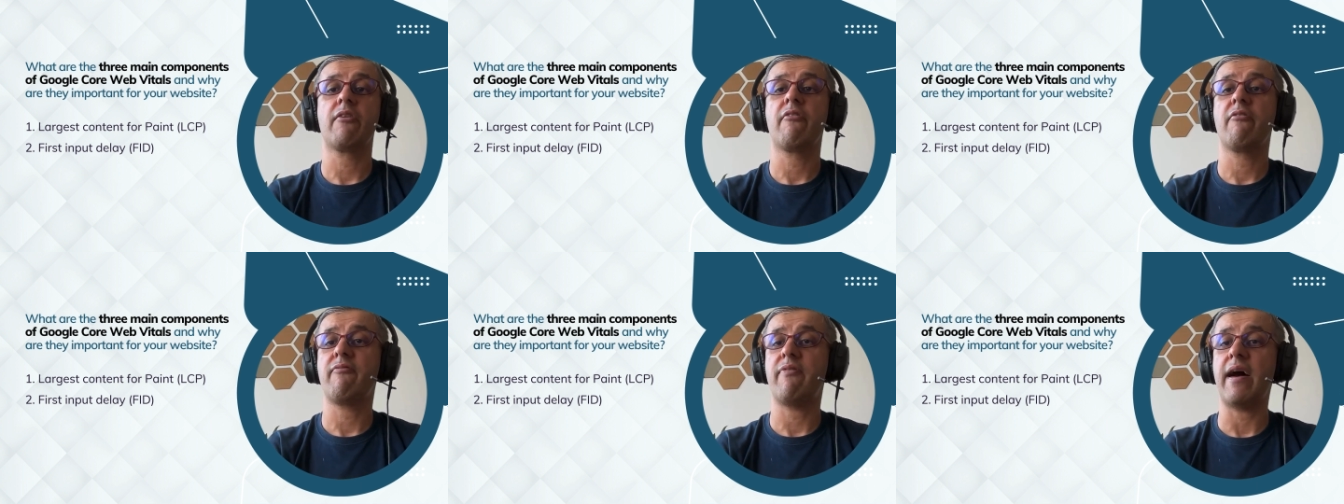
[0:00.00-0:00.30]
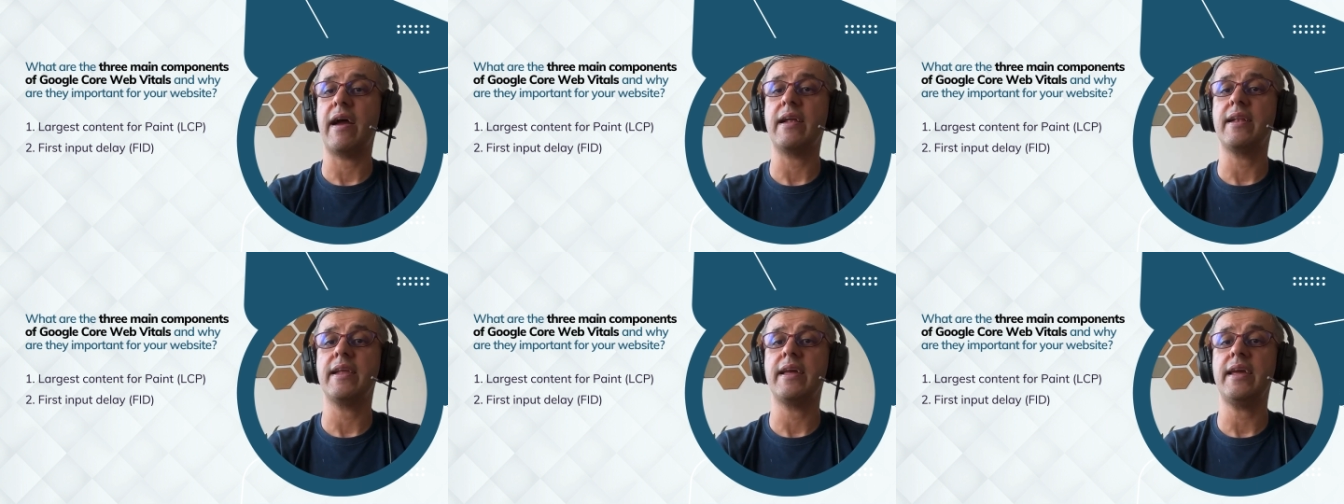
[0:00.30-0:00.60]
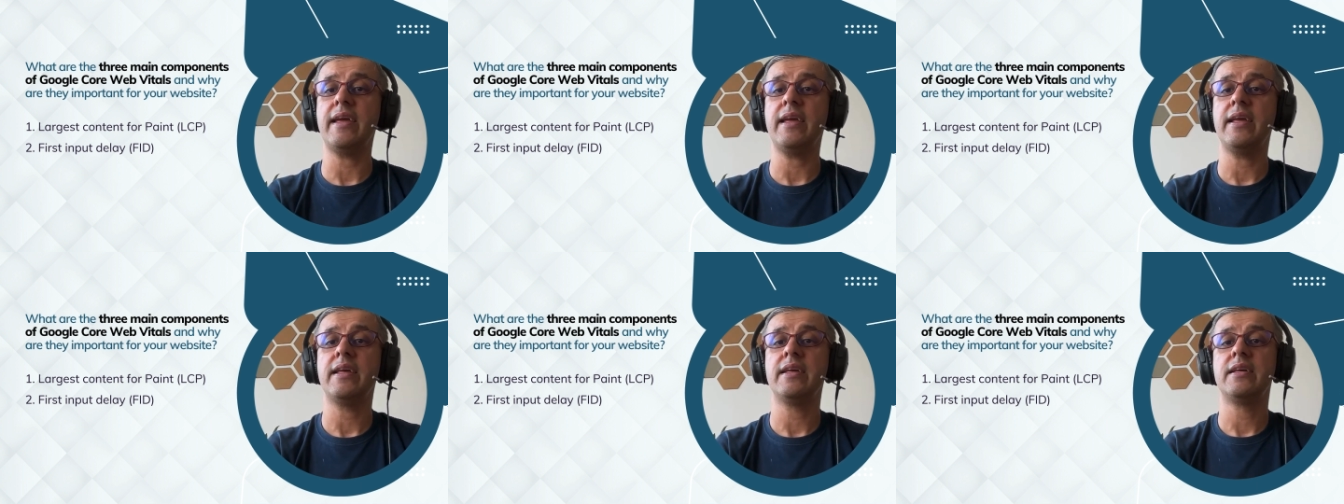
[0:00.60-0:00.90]

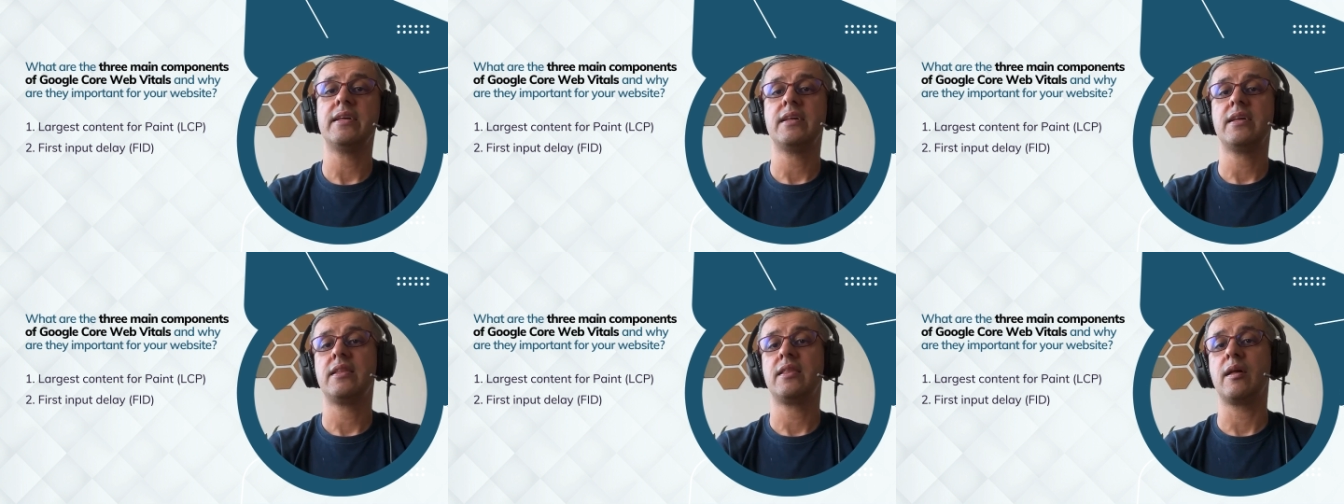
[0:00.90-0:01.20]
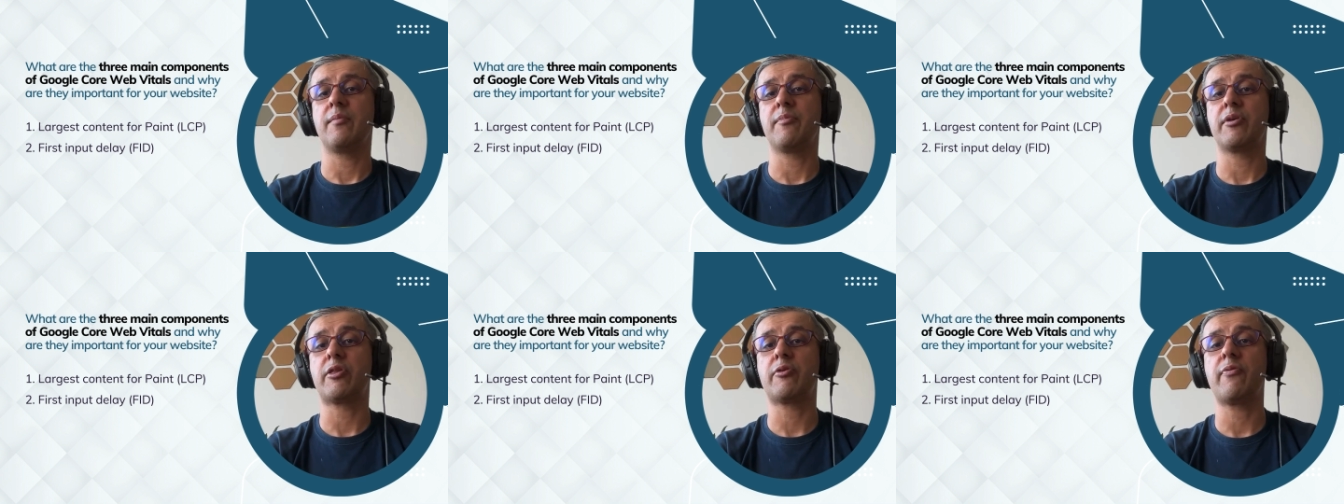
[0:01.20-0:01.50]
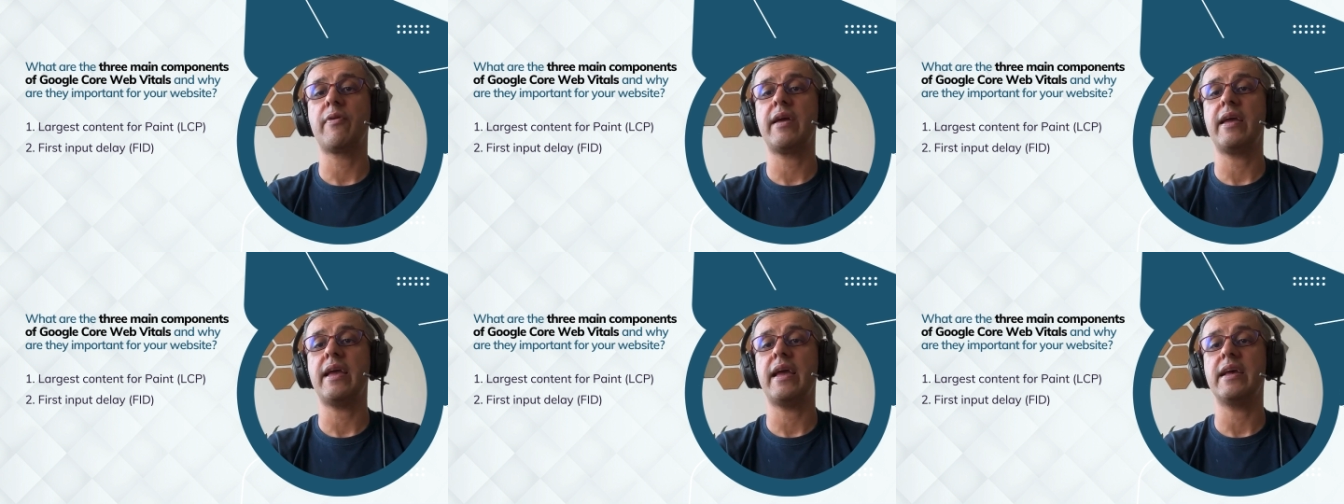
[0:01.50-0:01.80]
Finally, number
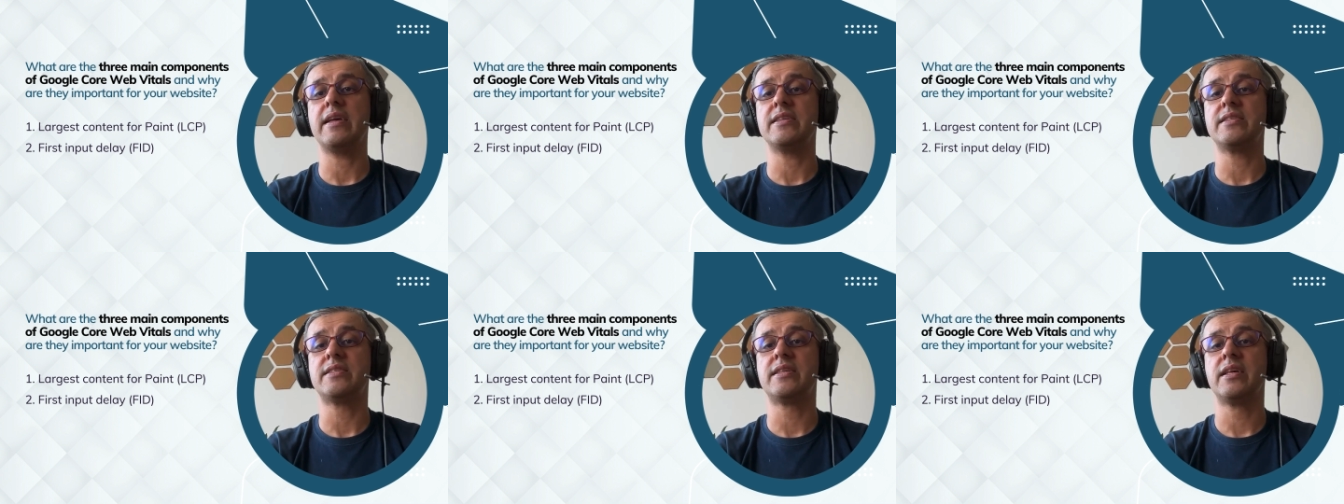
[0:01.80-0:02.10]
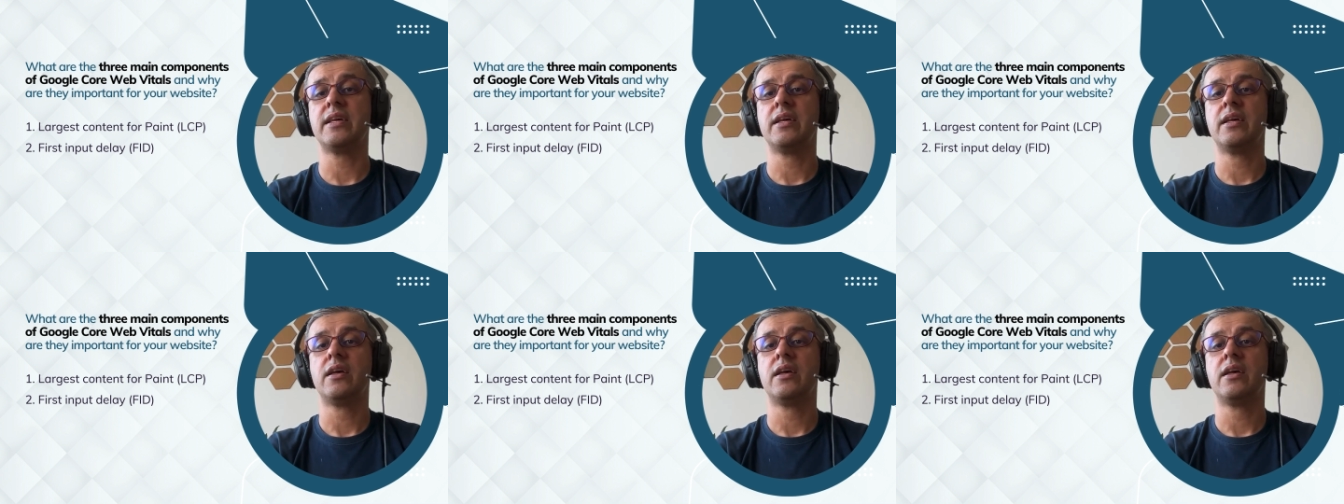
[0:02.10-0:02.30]
three is